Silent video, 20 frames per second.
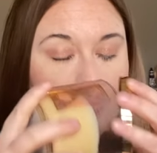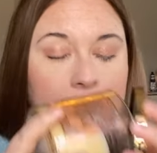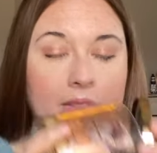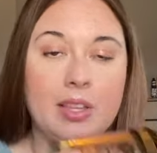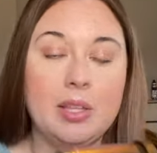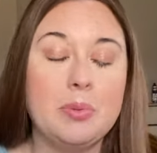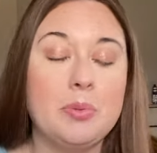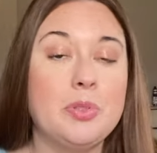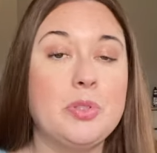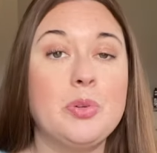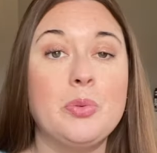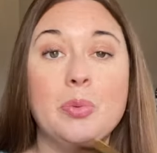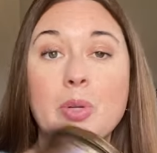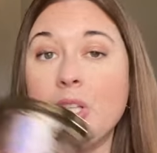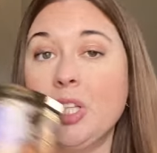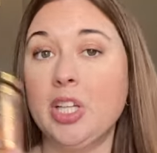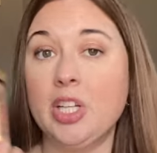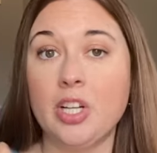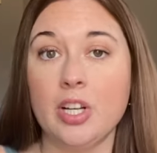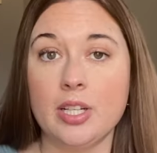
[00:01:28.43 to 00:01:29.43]
This is a
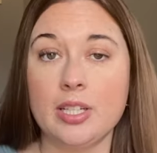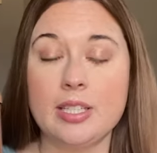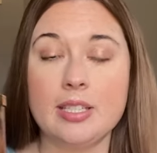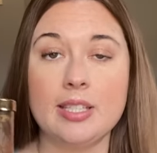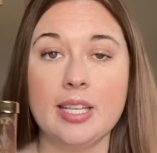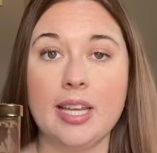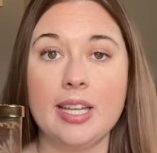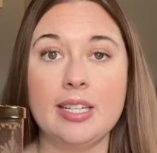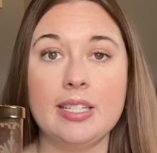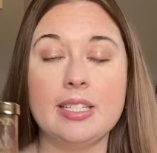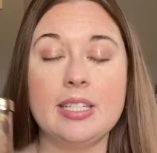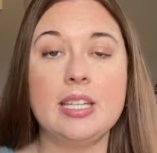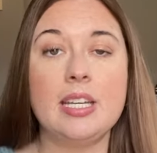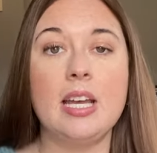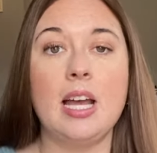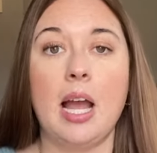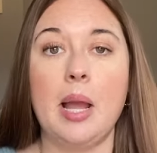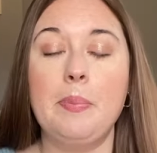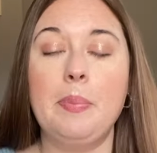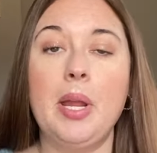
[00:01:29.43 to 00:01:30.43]
really good scent.
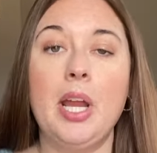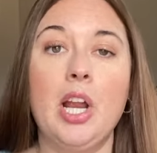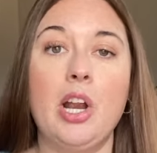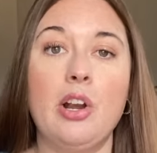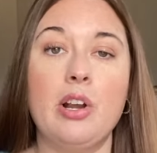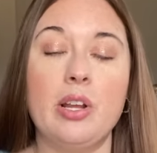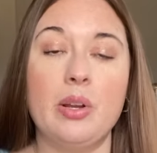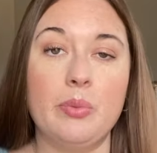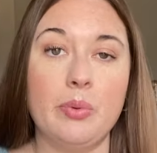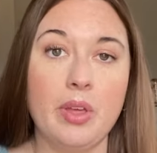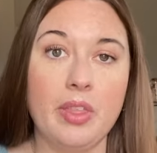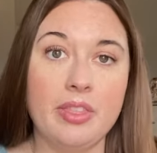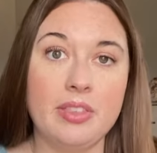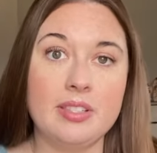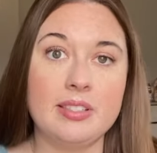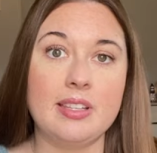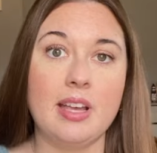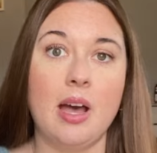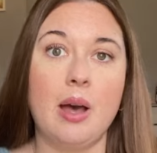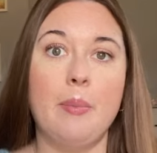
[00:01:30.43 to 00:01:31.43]
I paired it with
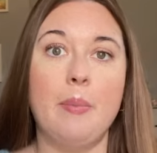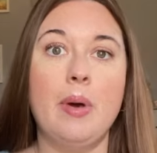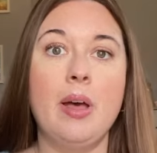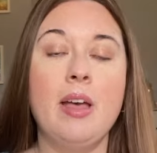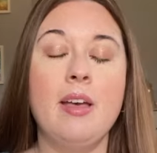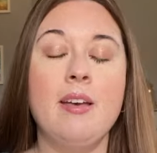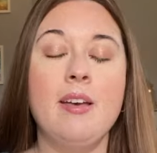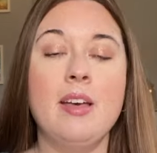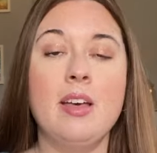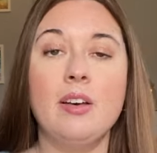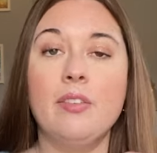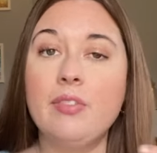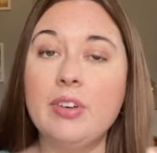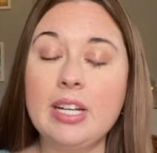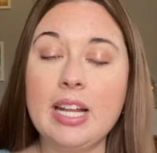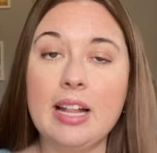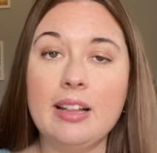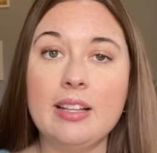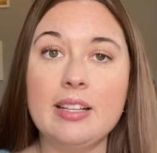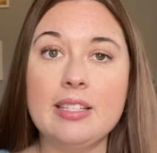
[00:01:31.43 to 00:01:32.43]
some
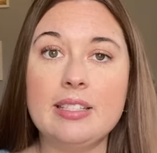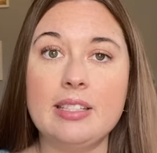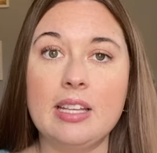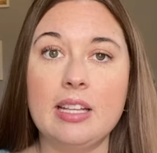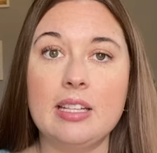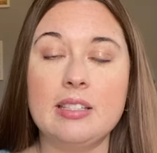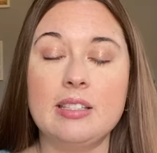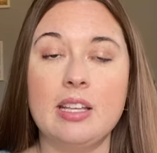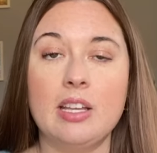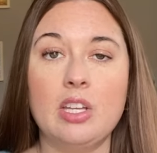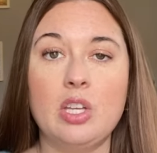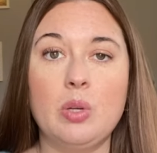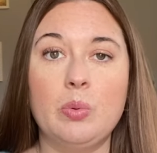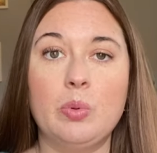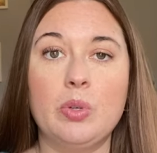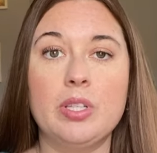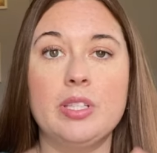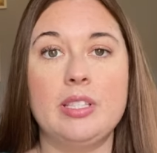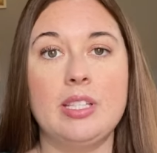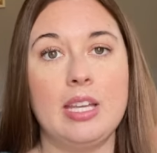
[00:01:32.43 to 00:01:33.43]
vanilla scents that you will
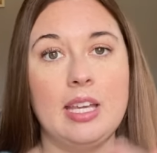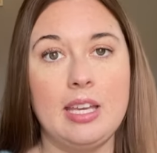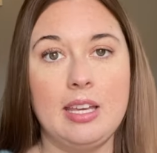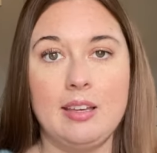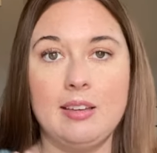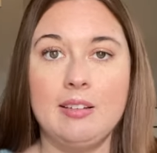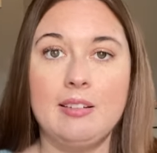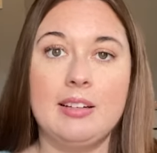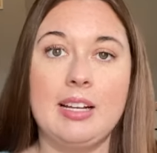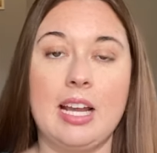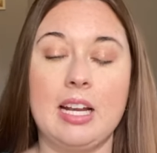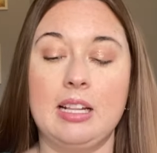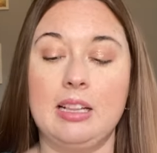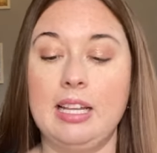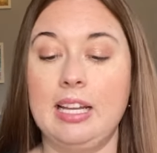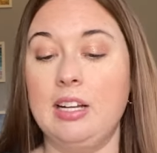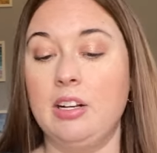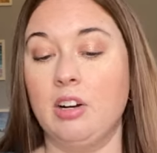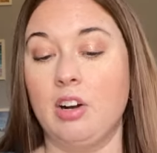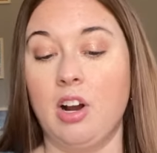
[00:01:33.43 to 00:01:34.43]
see kind of
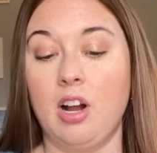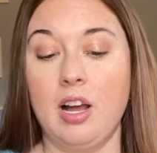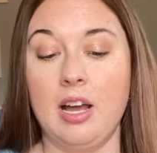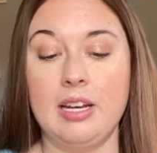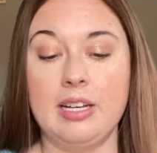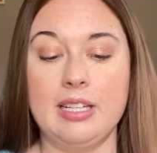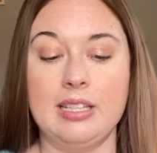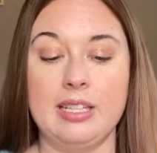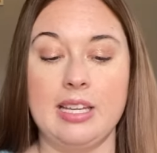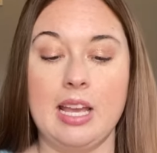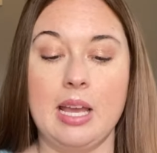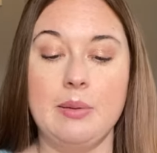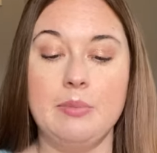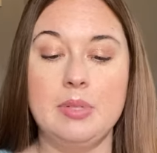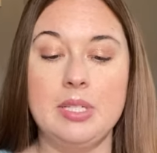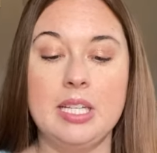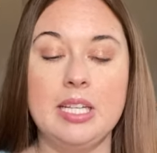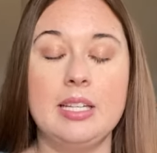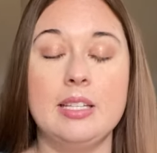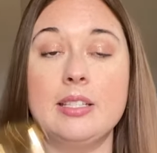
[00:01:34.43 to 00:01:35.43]
later on in the
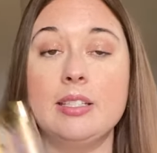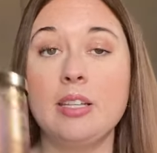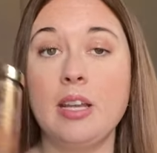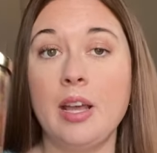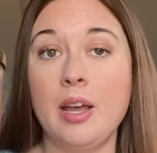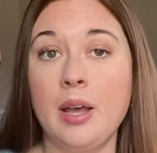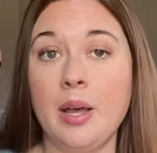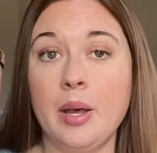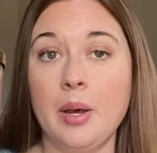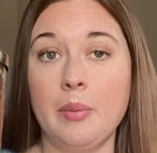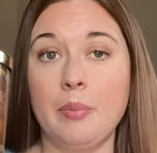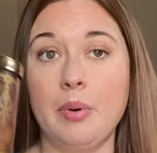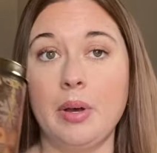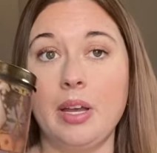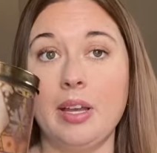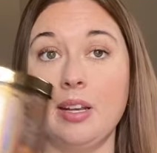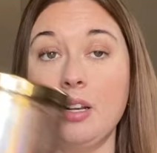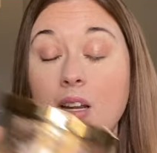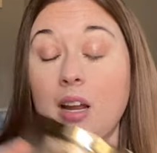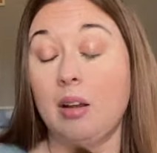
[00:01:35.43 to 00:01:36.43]
empties,
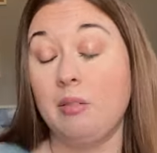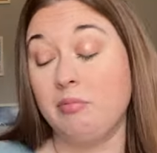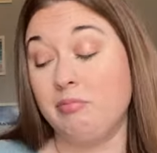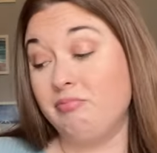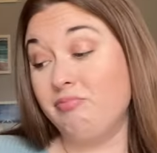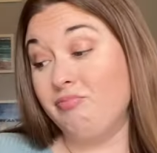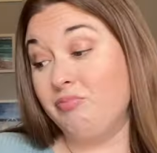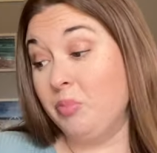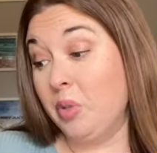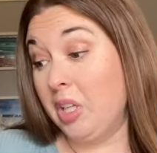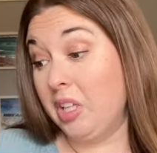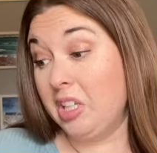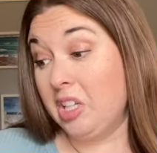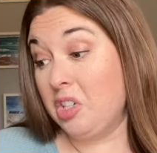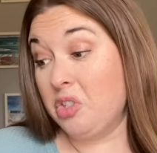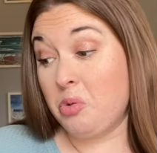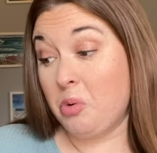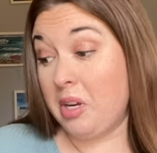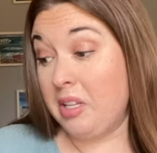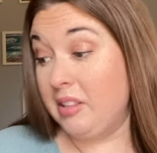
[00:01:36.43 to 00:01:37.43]
but I really
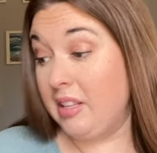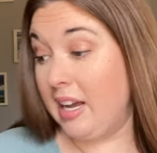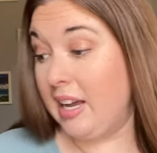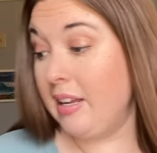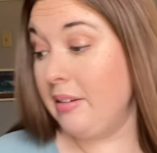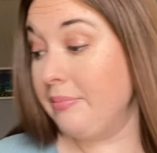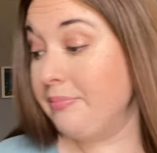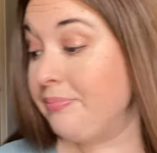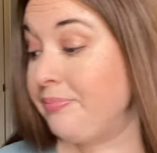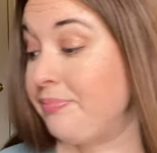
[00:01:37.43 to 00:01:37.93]
enjoyed that.